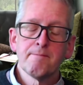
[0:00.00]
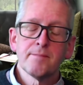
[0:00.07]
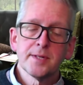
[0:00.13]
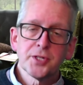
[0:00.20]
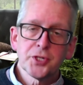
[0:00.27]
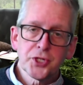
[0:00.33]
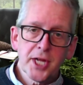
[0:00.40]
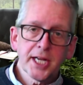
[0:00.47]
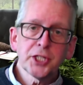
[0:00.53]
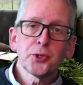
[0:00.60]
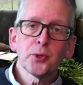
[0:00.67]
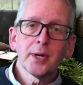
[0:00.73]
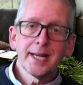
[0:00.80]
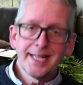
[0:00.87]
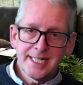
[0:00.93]

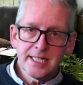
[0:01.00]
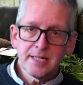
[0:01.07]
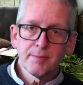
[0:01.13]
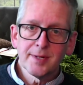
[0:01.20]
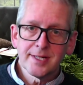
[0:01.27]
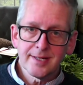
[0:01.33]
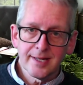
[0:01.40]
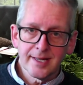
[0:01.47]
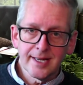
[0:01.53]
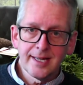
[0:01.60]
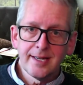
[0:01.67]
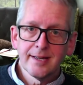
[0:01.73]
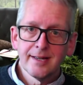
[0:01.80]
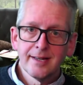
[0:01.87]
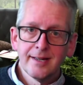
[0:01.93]
Sexual intimacy
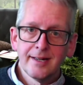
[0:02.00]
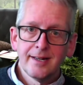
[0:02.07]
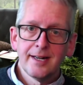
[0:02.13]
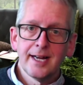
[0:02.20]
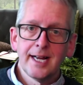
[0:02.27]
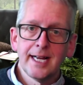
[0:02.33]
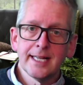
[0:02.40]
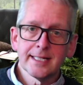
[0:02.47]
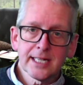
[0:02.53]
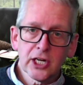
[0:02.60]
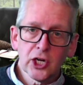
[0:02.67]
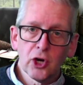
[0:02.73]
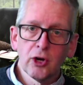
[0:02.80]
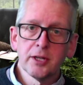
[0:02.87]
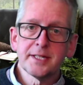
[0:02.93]
is
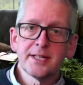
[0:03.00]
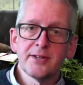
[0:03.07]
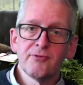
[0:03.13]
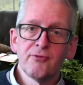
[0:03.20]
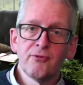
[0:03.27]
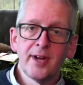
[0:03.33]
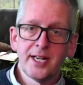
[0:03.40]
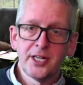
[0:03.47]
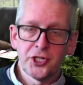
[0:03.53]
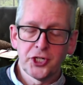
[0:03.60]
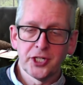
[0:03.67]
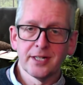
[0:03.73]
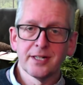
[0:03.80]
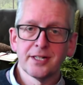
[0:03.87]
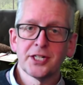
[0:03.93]
God's
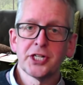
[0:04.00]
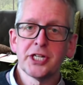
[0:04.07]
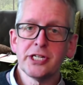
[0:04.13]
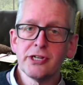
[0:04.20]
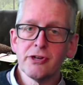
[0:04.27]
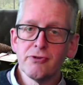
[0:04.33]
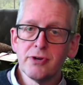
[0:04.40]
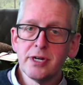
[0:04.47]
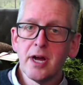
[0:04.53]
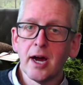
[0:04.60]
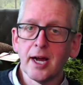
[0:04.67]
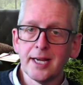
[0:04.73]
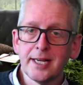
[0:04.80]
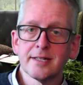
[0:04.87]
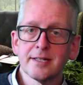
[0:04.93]
invention to
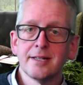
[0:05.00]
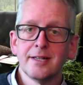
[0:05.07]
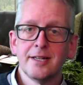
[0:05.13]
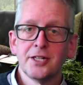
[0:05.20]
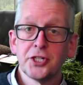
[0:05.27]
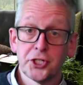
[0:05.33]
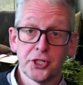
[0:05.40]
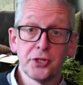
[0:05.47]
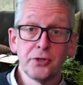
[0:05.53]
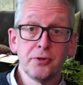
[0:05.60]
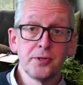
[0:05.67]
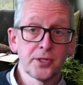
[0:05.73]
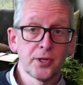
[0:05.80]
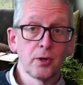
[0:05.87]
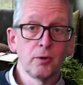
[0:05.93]
unite two
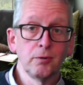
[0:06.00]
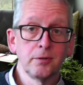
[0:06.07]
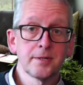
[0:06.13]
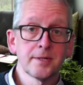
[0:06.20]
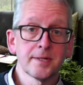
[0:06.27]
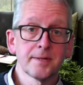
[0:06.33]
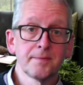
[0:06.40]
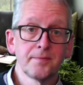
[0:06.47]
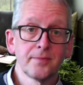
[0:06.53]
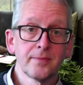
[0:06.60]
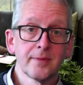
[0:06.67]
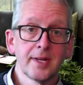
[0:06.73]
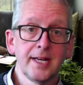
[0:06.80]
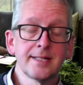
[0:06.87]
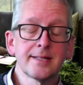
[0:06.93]
souls.
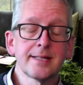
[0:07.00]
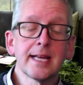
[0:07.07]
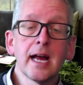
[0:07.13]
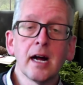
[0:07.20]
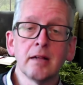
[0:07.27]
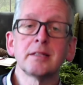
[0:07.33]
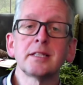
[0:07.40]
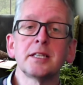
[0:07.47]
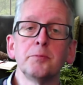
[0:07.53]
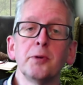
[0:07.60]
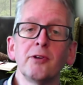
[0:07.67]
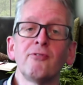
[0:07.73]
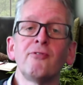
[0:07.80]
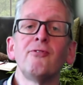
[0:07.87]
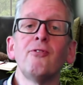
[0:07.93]
It's the
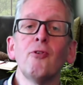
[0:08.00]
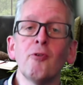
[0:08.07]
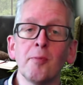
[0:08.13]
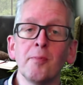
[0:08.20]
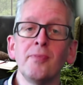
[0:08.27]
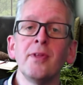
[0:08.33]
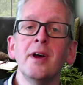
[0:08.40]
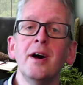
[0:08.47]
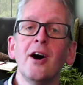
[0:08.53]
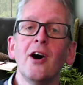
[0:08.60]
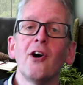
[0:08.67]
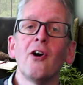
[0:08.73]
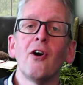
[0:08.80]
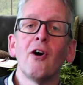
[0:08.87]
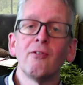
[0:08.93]
ultimate form
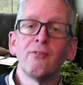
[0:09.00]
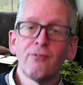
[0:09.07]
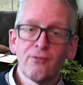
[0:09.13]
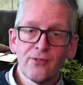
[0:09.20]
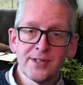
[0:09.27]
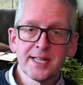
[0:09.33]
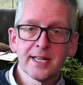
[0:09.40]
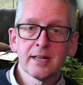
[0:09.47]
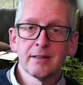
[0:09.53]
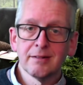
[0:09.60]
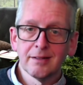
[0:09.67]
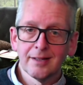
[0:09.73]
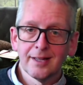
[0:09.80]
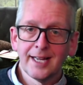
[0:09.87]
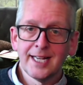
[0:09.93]
of
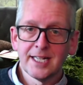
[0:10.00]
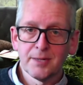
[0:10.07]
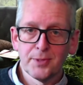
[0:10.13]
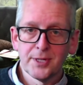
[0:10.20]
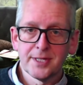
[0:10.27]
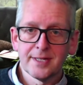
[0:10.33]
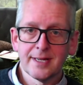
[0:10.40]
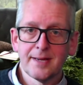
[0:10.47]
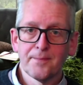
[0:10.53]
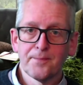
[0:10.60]
physical intimacy.